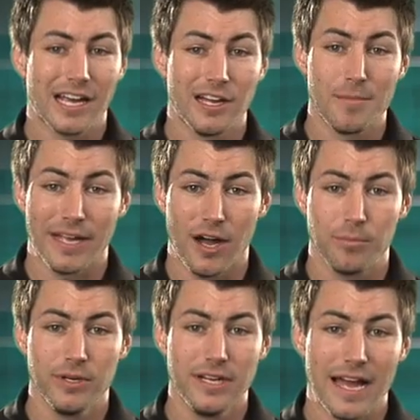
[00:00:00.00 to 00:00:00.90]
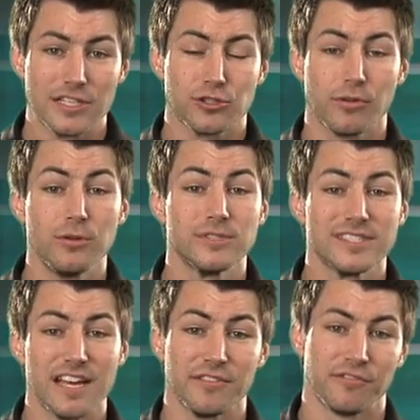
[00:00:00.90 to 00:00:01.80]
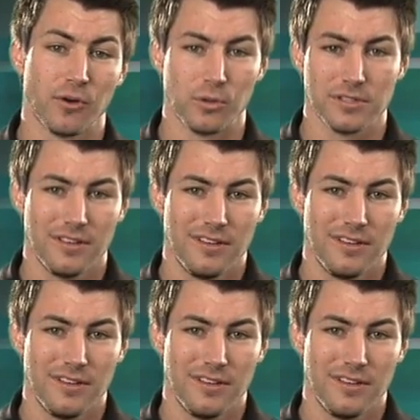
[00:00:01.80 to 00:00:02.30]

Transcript: economic output has grown sevenfold.